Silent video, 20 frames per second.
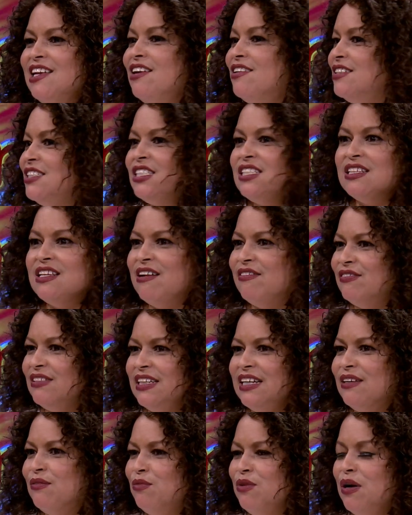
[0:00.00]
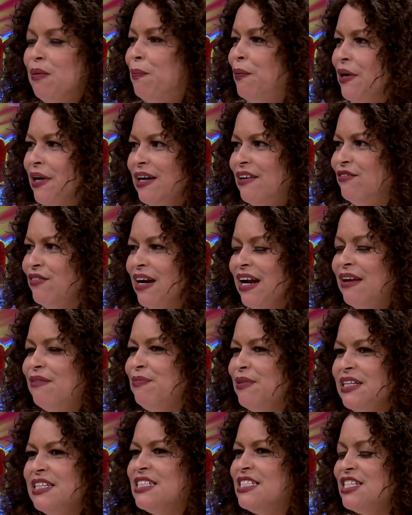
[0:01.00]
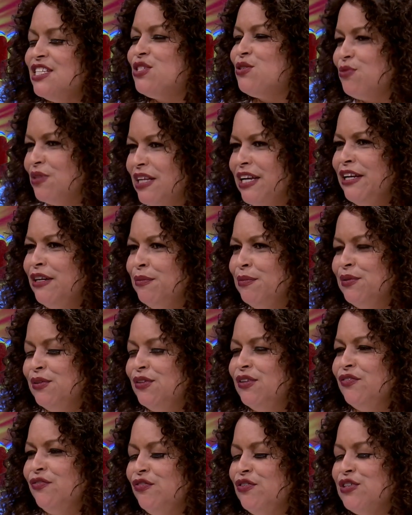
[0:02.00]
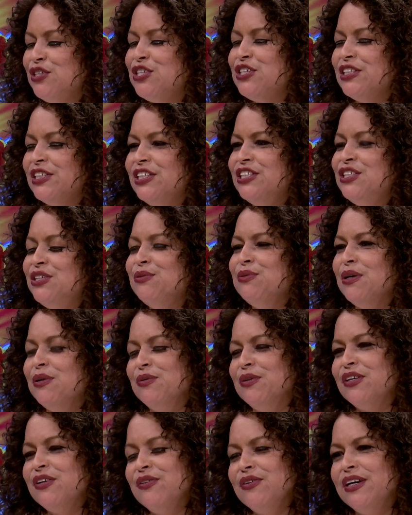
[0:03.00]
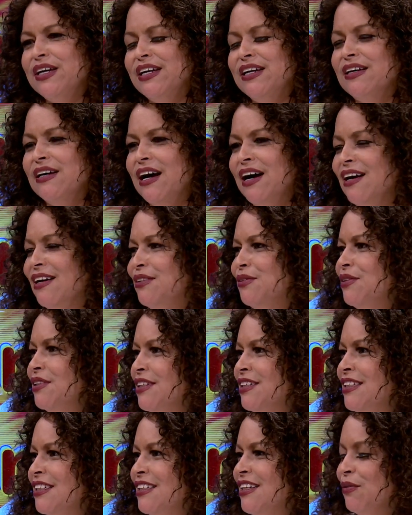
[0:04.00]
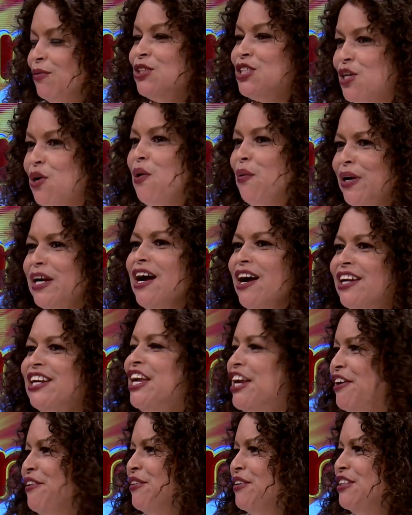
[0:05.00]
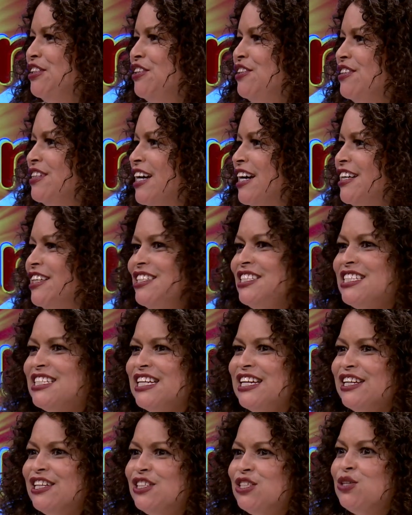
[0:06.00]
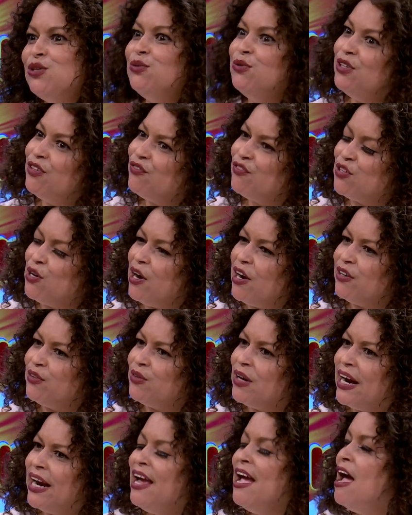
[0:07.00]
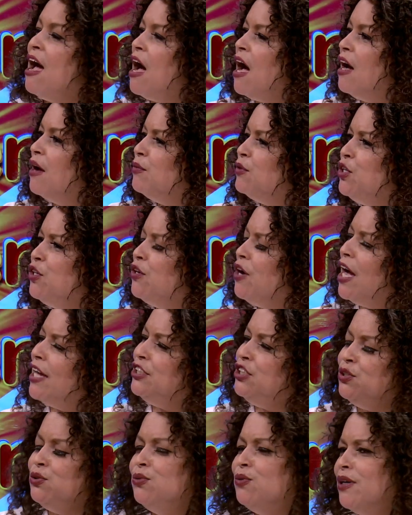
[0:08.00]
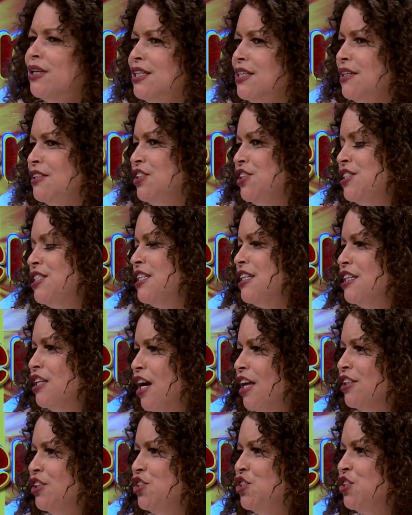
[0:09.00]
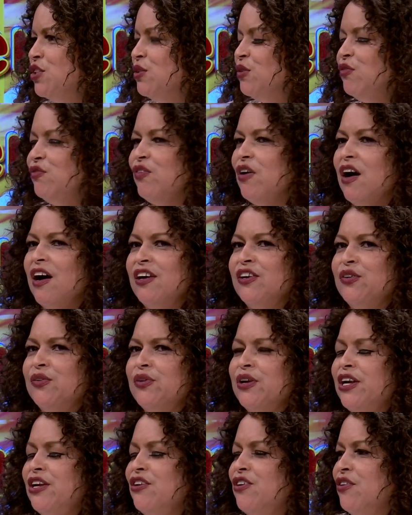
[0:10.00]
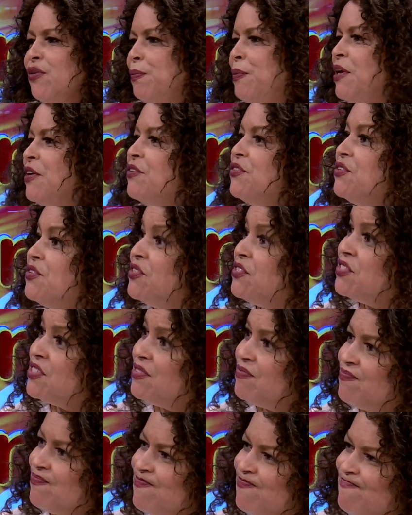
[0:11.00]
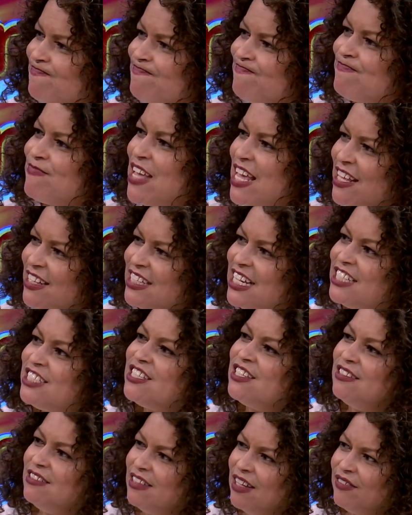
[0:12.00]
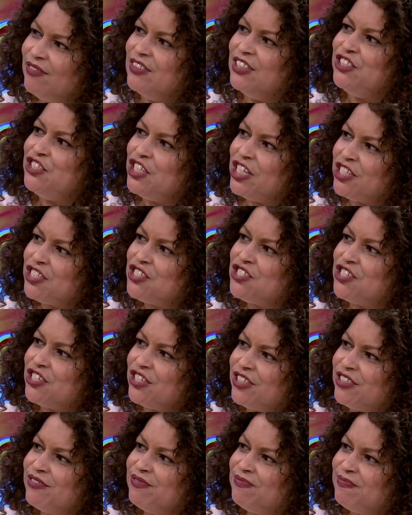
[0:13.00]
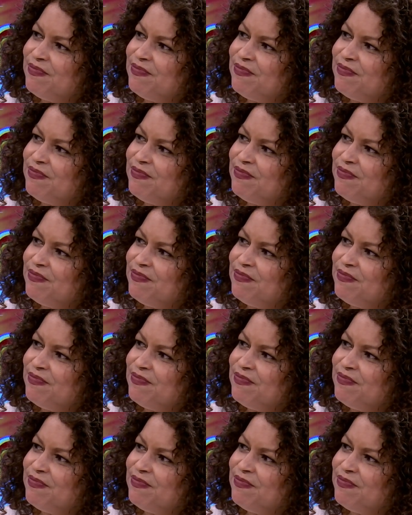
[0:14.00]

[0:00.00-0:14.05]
No, it's lovely and well put, right? Because it's relatable, unfortunately, to what we're going on what's going on here in the United States. Who would have thought, right? Uh, you know, I do want to just acknowledge you for honoring your peers. That's a lovely gesture.